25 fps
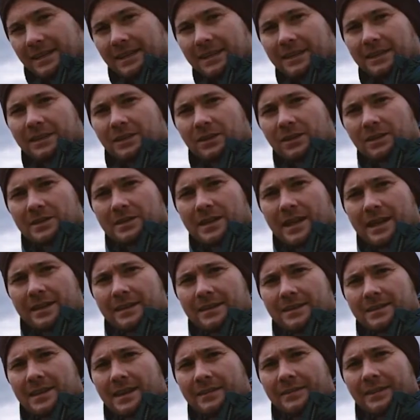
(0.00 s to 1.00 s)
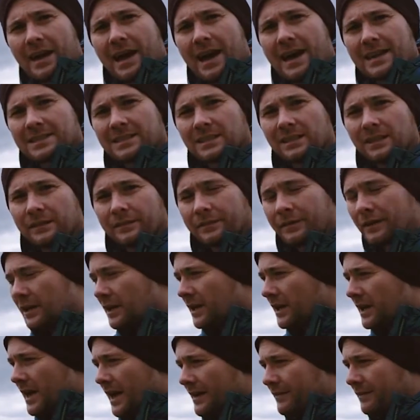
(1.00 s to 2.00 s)
doesn't have the hassle of
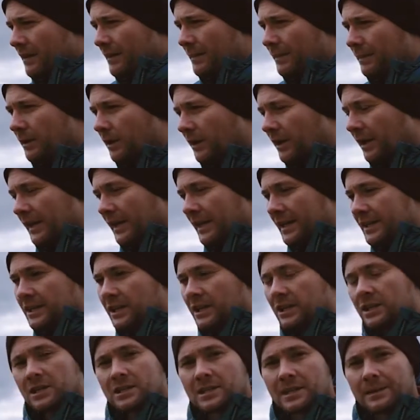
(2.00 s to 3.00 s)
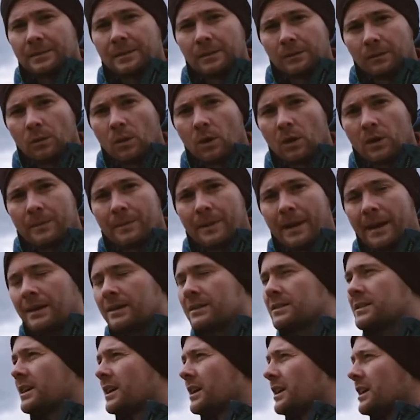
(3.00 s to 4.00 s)
having to plug it in, you can just simply walk about. So
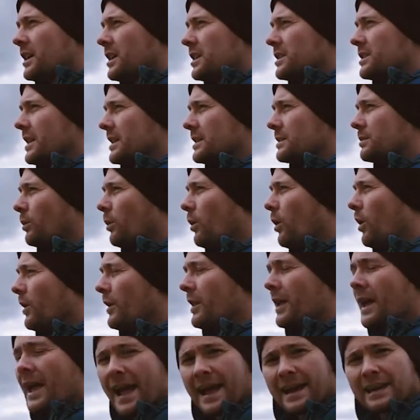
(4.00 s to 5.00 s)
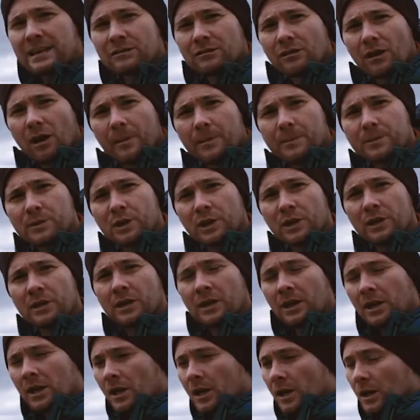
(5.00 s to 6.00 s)
that's one extra option
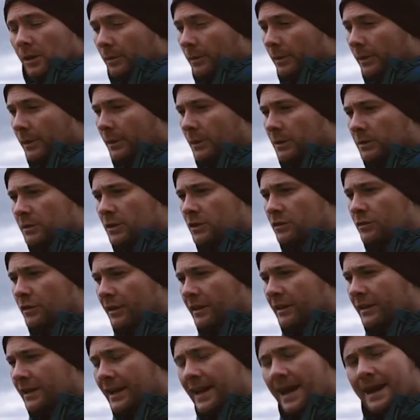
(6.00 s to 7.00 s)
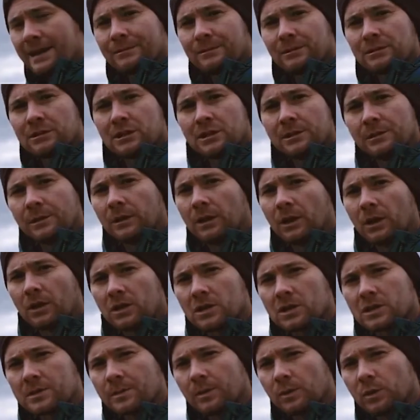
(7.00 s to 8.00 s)
when you want to trigger your camera to do a long
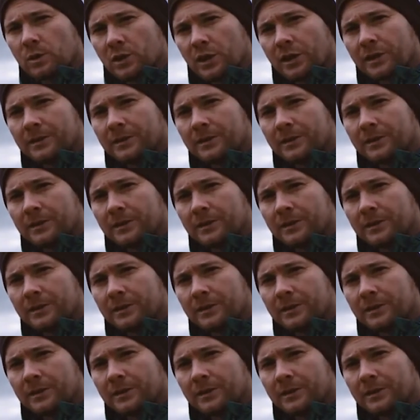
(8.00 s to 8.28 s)
exposure.